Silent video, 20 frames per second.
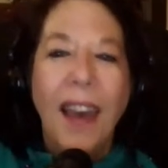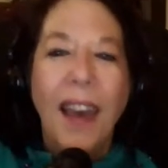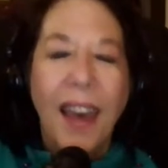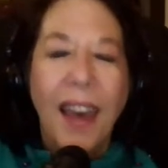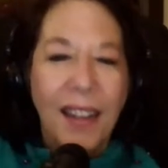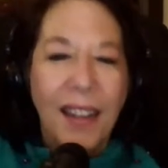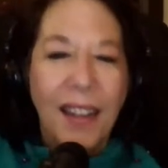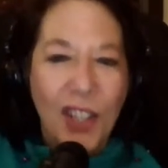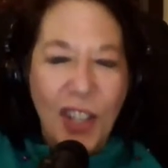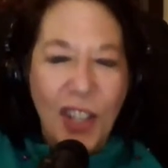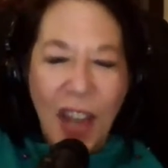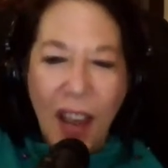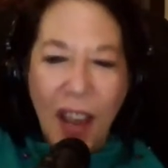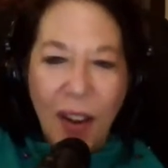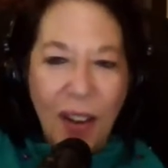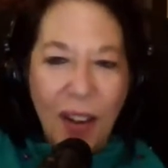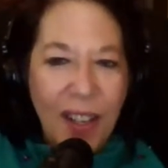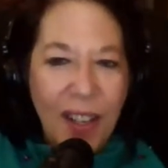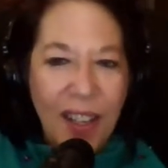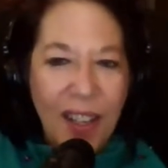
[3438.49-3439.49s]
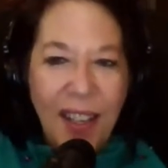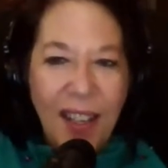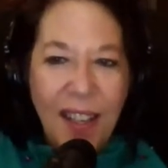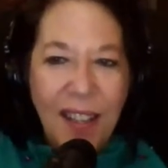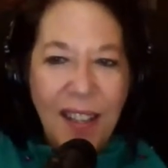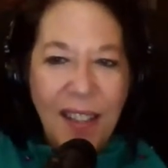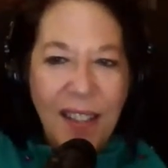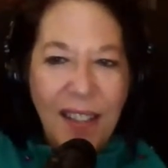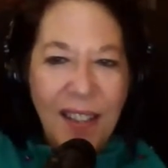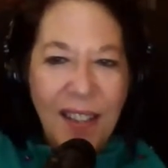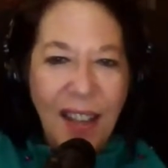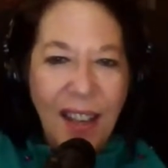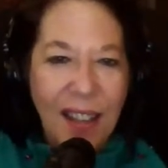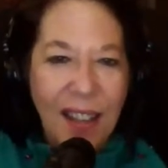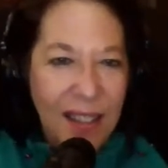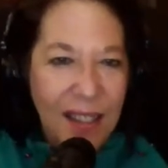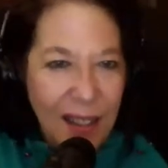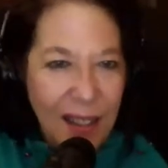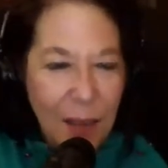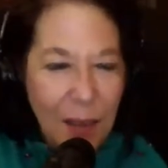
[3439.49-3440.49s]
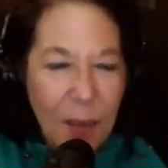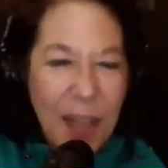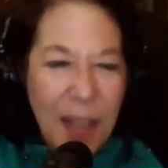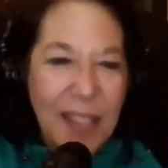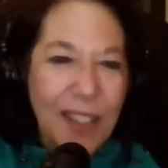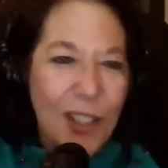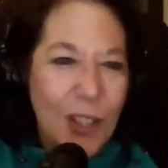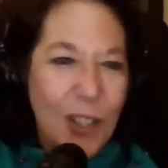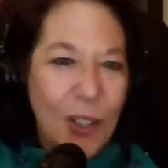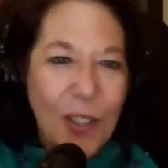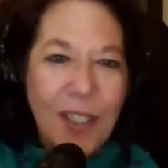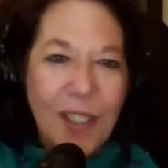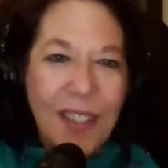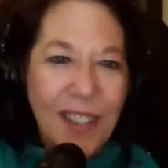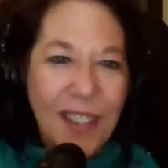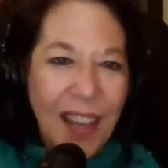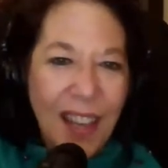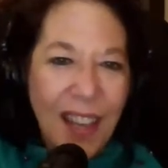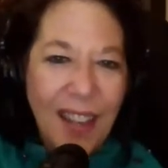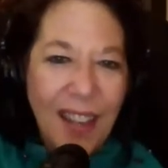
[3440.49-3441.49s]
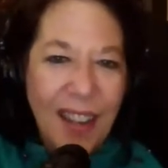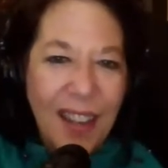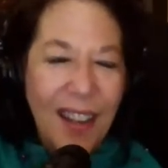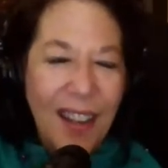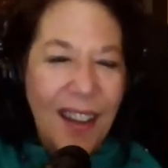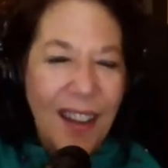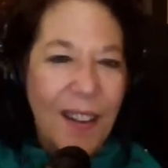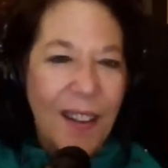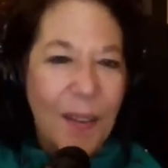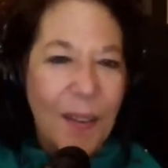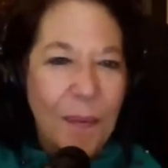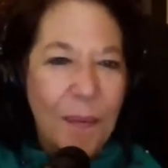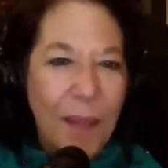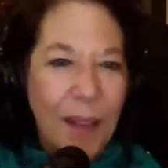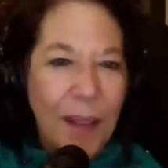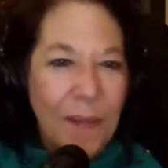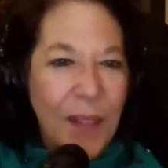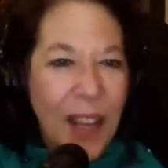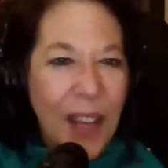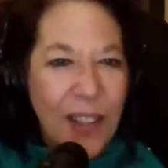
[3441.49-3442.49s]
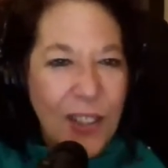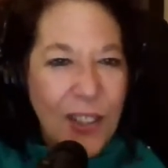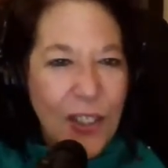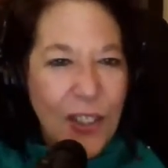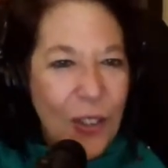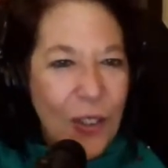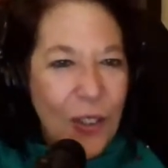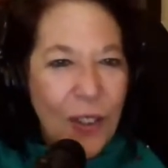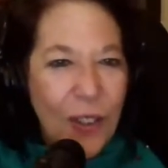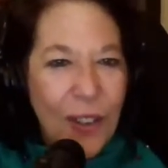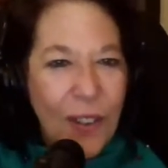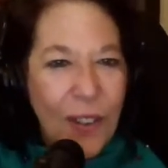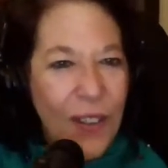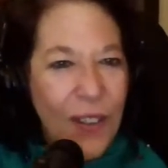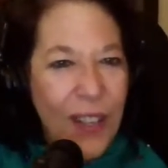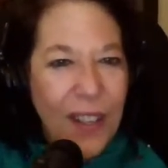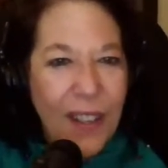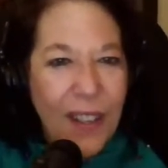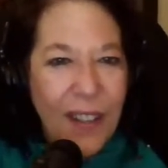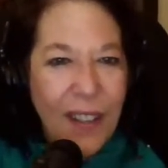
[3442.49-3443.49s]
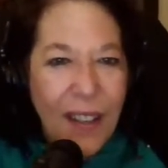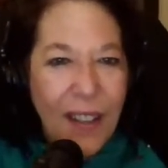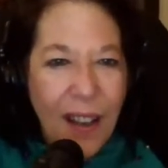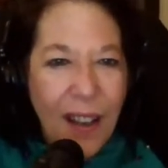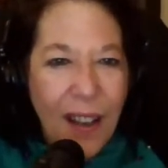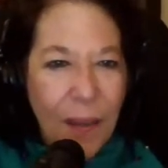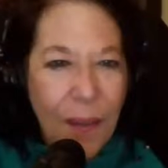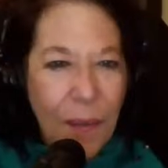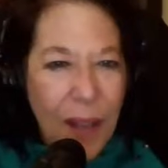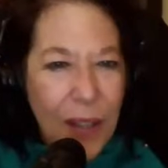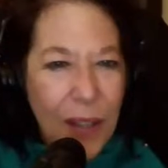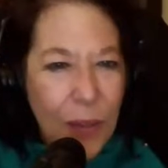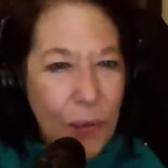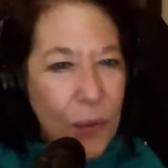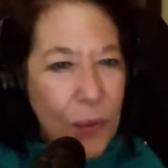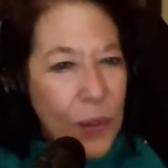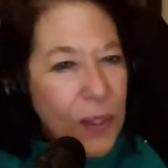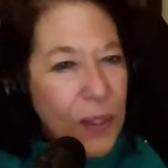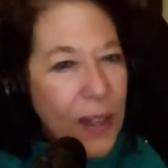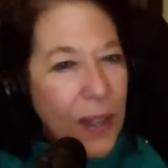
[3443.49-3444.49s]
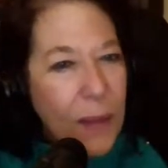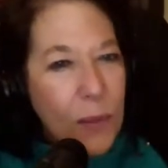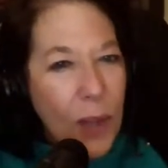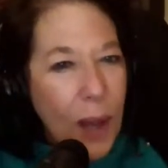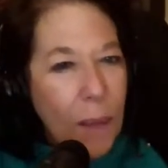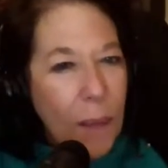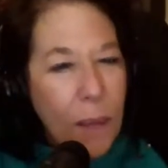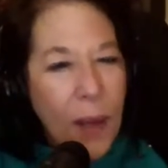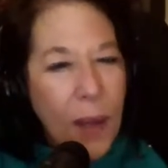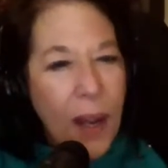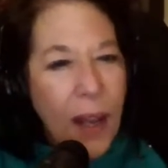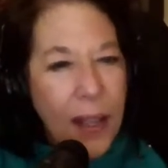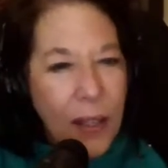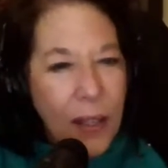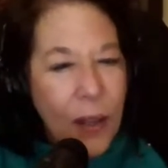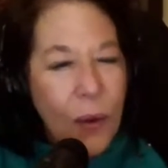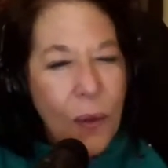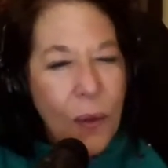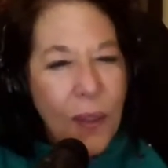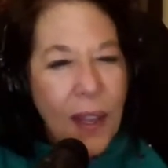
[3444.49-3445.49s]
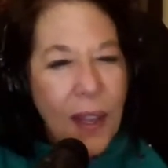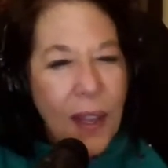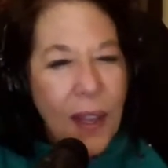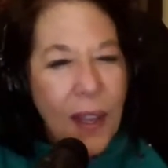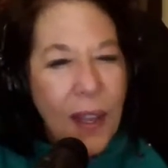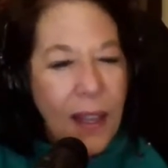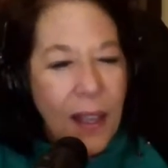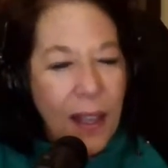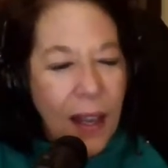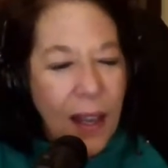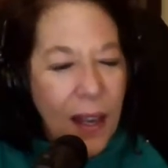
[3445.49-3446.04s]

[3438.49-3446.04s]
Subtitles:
And Jared is still in Massachusetts, and I'm not sure if he has a full-time job, but I know that he